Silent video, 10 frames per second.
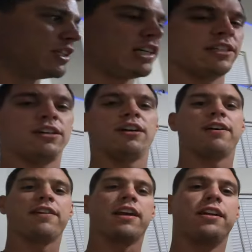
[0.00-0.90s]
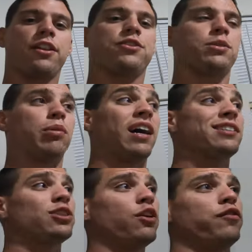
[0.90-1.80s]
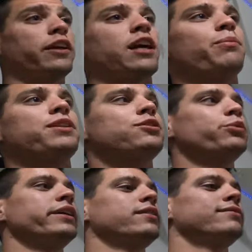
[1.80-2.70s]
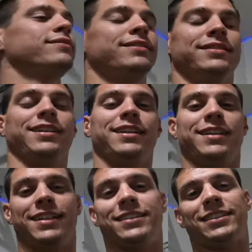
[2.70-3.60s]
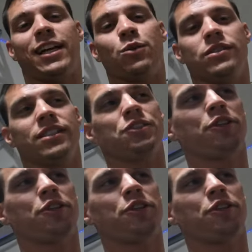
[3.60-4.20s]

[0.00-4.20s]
you all know, I've got another surprise hopefully coming this week. Said it was in